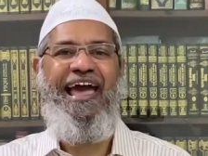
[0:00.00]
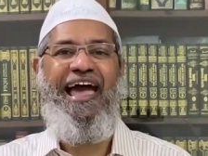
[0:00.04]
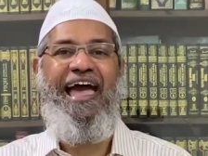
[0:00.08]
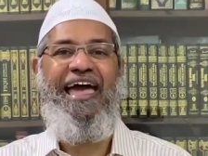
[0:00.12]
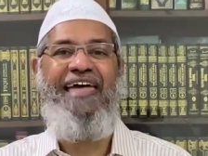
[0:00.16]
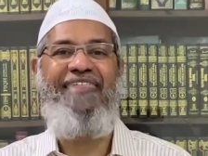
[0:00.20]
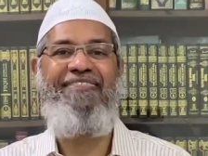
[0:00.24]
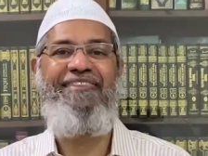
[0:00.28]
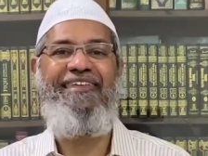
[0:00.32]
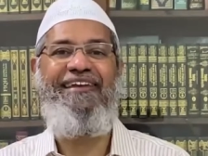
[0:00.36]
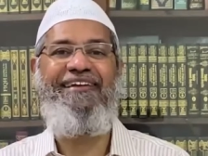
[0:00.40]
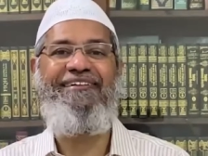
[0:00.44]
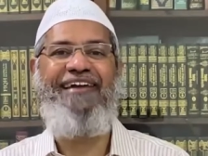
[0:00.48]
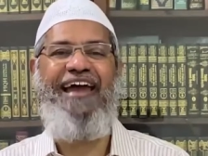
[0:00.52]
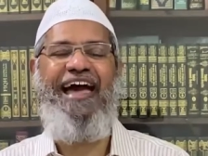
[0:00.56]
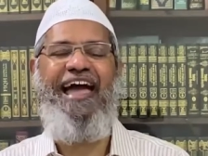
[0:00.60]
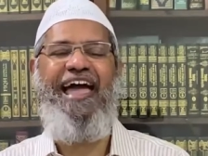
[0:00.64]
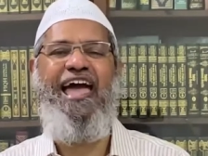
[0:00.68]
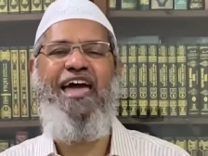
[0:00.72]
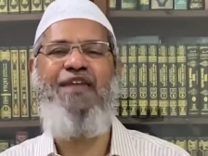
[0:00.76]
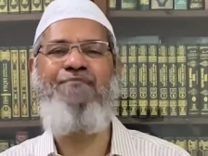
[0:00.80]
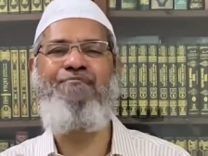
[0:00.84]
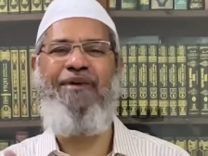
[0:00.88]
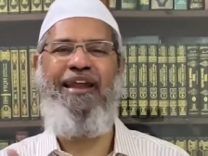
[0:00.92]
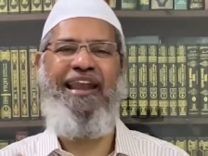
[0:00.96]
and they try
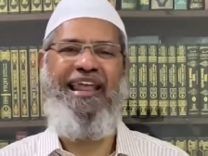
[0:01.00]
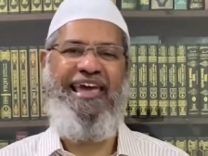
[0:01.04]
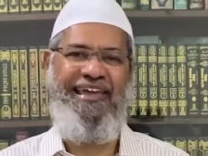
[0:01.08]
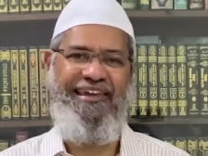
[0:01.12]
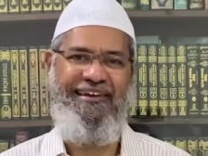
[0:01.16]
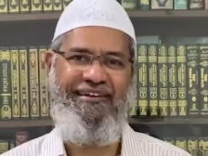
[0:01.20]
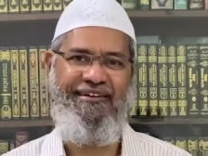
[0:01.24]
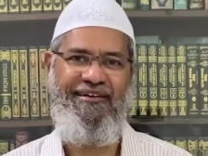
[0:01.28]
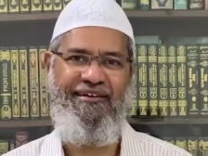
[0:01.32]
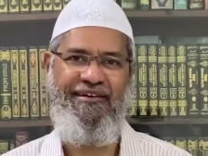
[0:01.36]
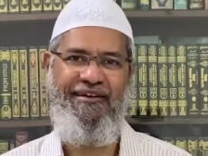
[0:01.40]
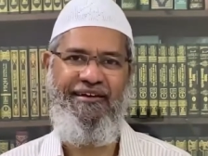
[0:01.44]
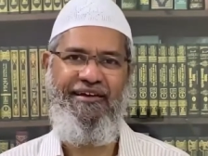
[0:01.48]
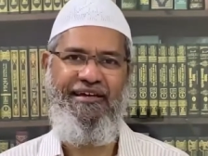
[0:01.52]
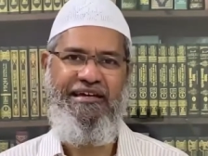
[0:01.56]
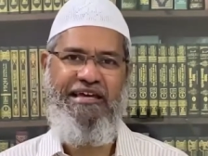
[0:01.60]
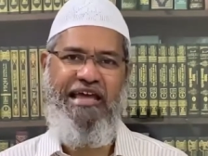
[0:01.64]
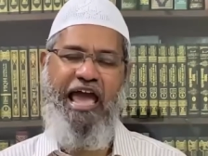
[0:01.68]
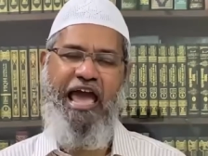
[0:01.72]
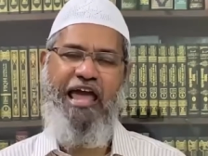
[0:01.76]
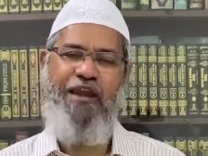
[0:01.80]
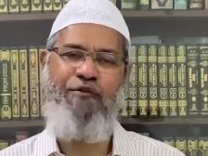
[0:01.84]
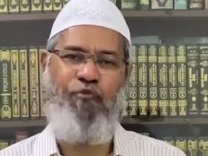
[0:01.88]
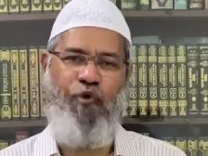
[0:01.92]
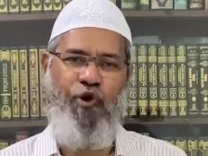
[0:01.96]
and malign.
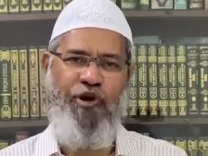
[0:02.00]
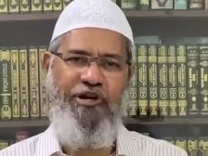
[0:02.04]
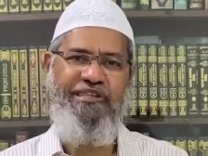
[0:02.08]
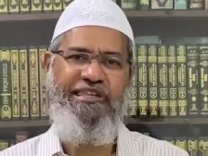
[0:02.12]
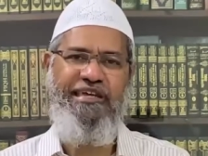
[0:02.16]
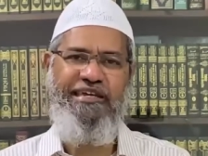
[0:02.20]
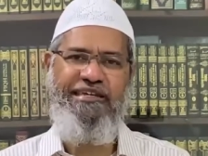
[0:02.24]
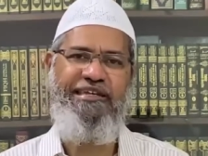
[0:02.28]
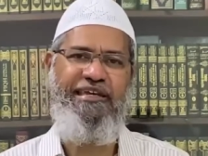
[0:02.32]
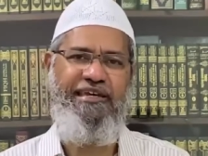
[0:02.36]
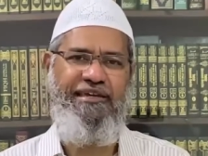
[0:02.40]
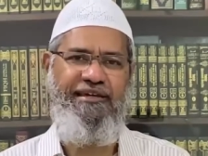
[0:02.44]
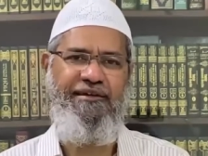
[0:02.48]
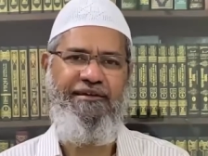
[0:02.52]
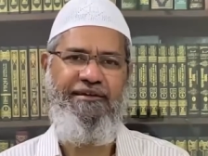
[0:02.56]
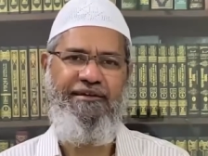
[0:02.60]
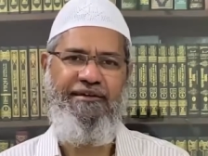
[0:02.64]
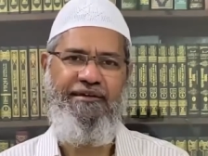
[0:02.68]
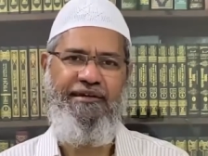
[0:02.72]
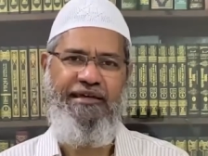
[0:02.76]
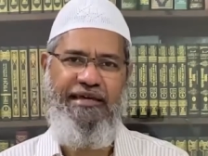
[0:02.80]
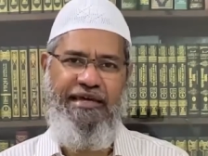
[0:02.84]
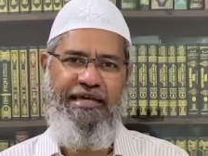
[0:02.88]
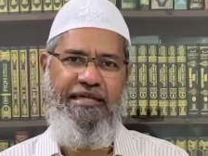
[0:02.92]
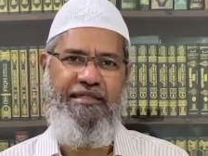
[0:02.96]
And what they did
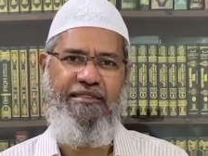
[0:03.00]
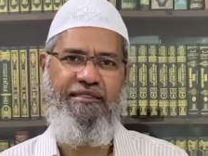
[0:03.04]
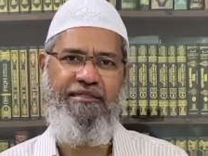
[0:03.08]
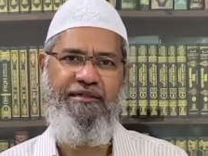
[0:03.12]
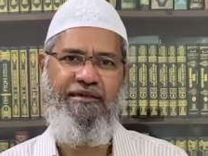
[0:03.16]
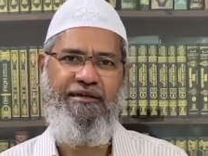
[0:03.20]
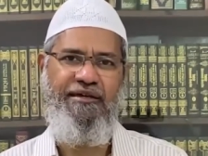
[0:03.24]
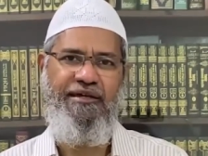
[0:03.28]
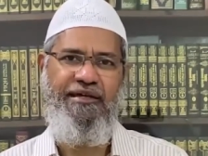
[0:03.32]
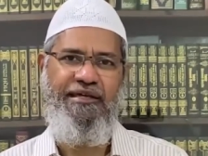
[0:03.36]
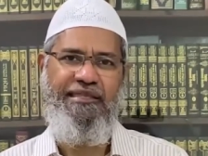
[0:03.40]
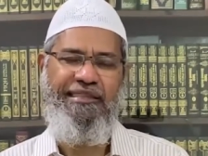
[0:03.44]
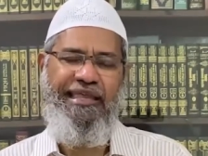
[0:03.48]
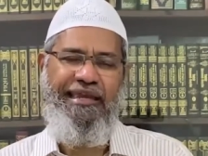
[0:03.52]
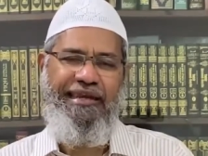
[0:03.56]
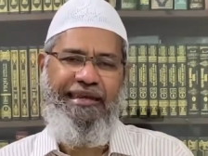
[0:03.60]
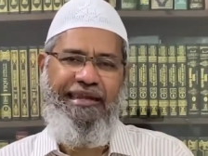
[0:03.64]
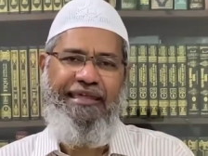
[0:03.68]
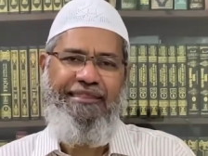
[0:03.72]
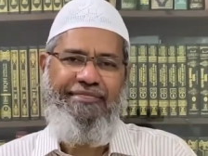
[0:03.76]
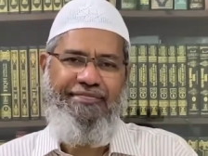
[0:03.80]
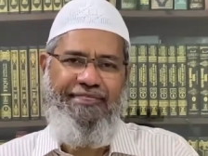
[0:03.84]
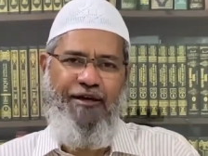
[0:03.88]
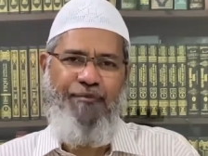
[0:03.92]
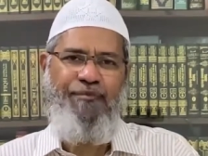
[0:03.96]
is that
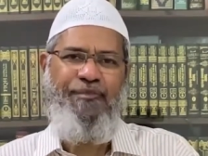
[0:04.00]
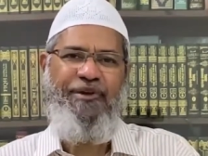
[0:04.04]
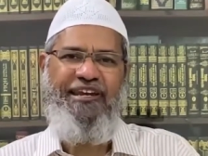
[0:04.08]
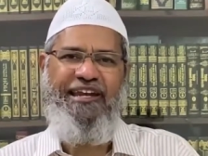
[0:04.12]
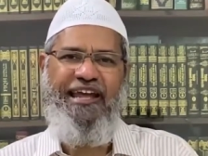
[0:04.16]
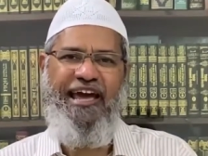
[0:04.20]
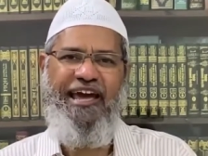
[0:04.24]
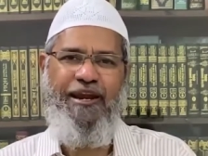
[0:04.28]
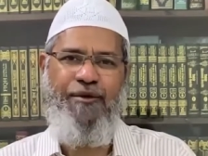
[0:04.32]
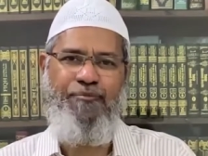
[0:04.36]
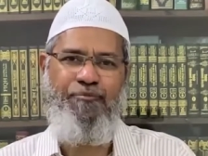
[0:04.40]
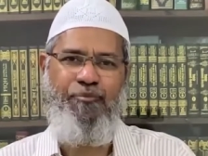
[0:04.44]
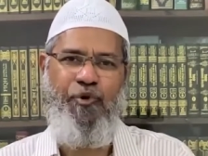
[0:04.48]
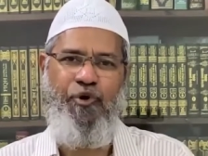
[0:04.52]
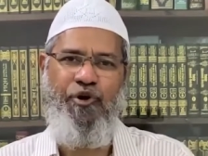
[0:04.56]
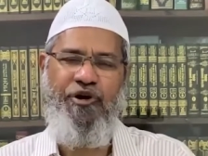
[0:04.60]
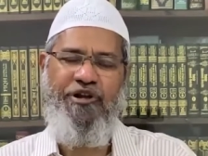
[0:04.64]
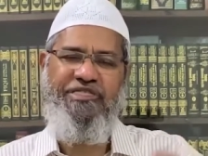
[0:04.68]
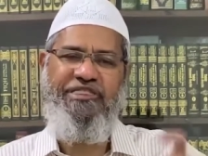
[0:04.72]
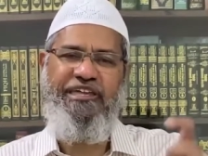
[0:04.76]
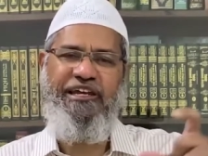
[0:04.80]
in the media report,